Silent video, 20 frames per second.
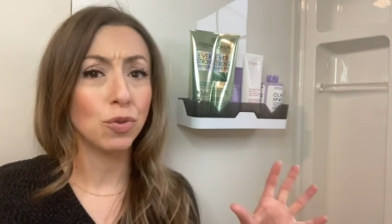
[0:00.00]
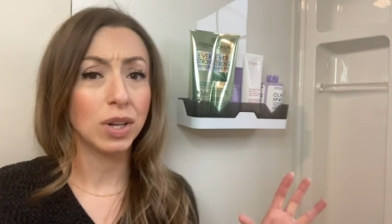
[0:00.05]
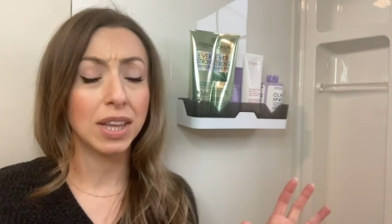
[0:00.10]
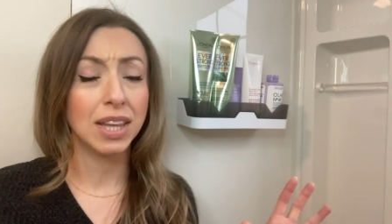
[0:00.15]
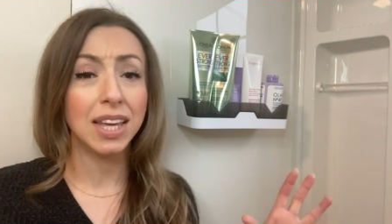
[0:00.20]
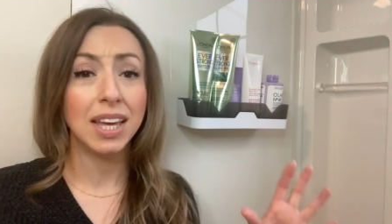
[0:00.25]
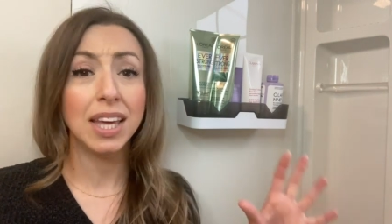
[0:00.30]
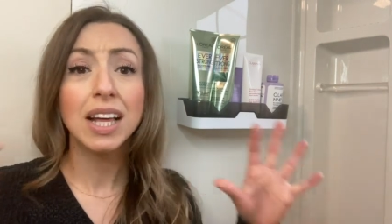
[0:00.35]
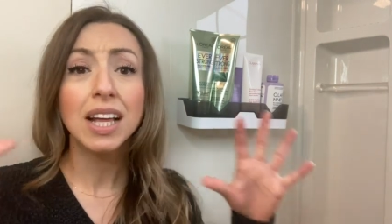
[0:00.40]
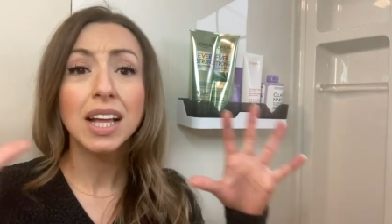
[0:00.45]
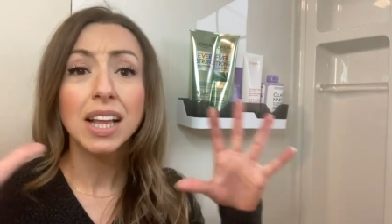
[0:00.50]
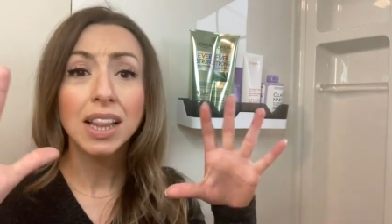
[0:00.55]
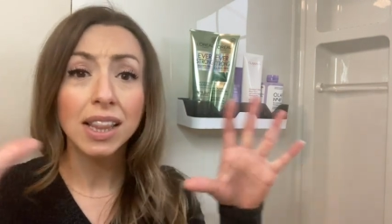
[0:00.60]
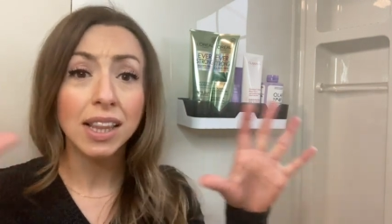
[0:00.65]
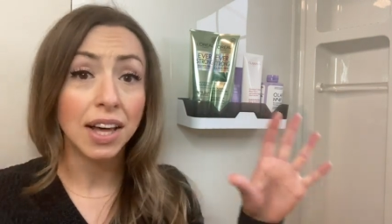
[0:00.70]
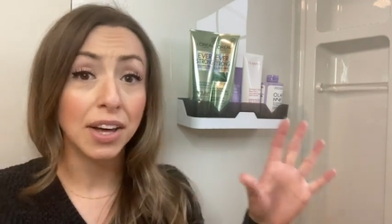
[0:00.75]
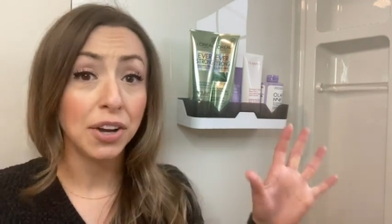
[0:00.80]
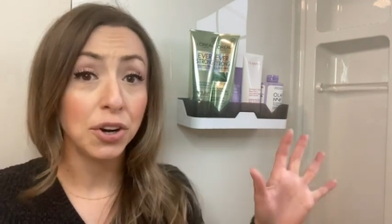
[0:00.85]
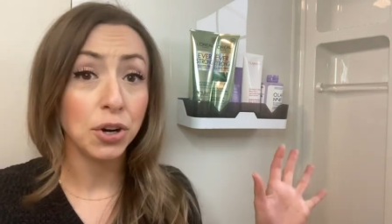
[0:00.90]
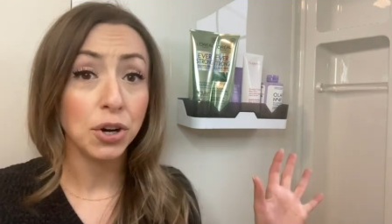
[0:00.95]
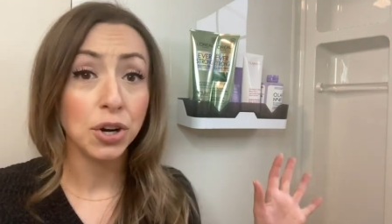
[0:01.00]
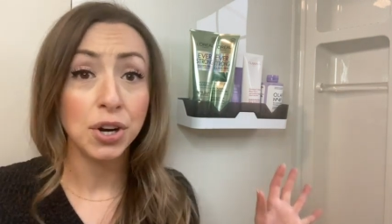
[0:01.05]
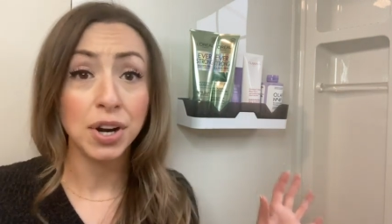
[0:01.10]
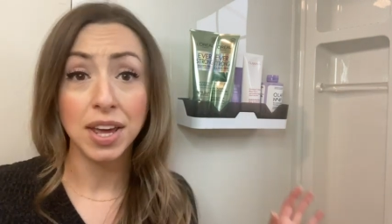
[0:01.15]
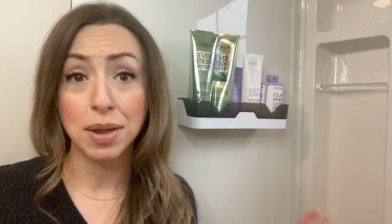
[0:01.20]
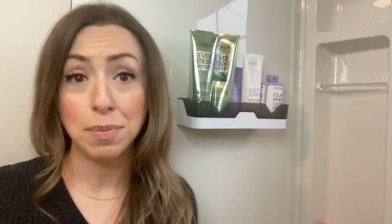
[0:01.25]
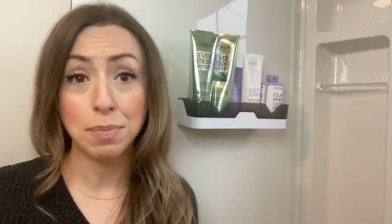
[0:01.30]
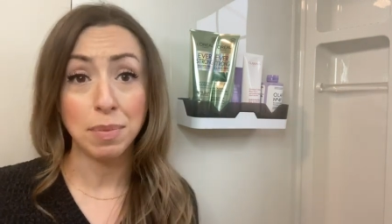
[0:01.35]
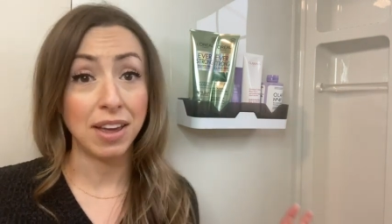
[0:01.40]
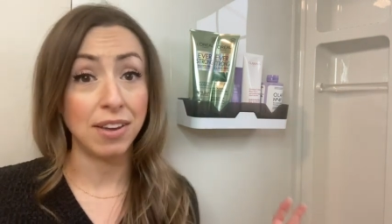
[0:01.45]
really cluttered
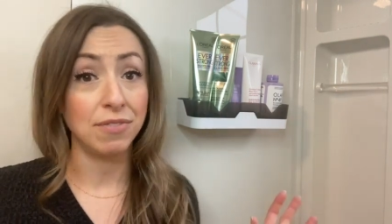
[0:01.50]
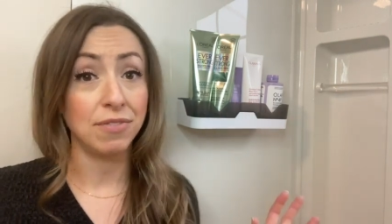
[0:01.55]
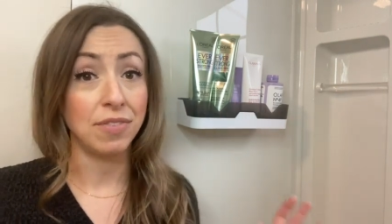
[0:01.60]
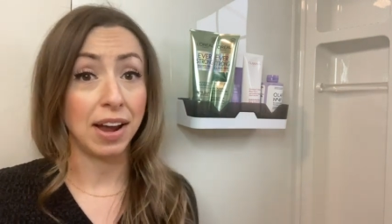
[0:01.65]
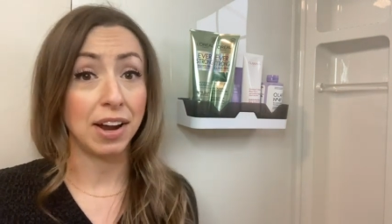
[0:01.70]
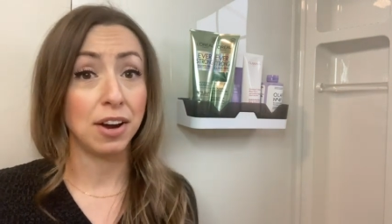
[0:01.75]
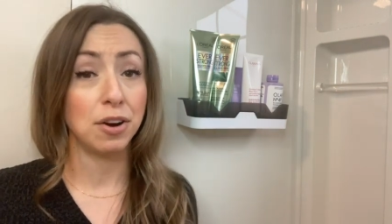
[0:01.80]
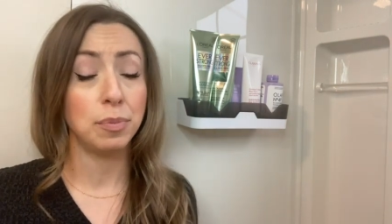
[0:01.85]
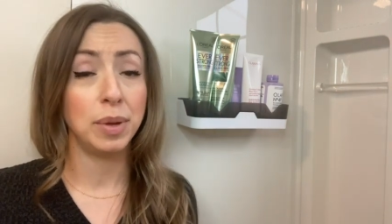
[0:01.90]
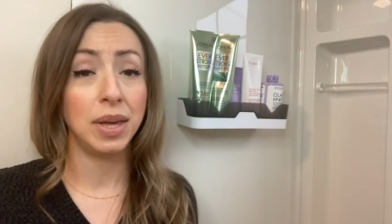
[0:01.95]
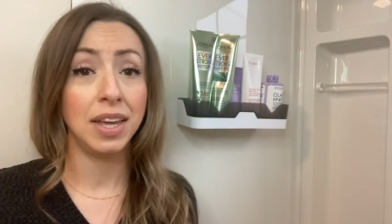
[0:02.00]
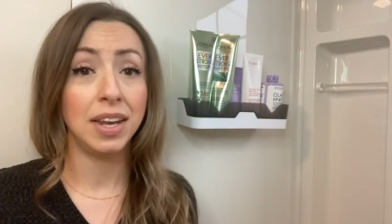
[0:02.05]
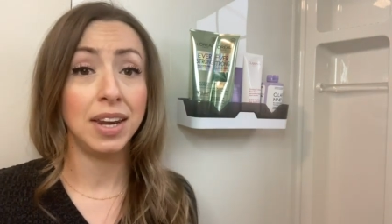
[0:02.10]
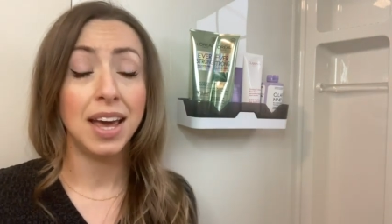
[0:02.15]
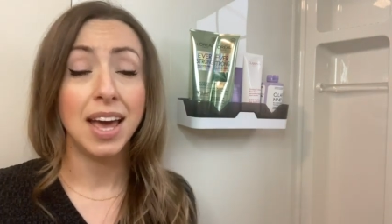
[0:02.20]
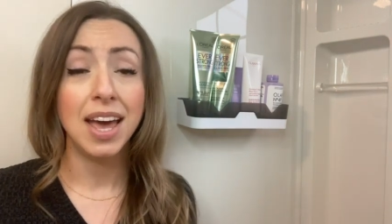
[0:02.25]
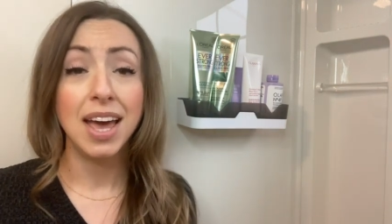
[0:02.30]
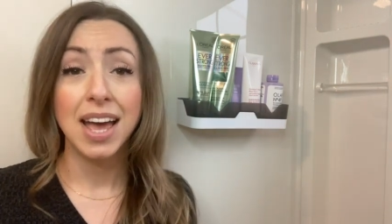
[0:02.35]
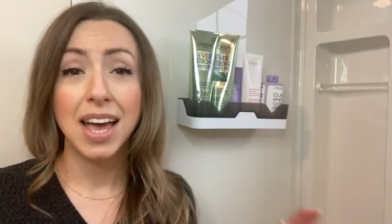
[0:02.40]
in my environment,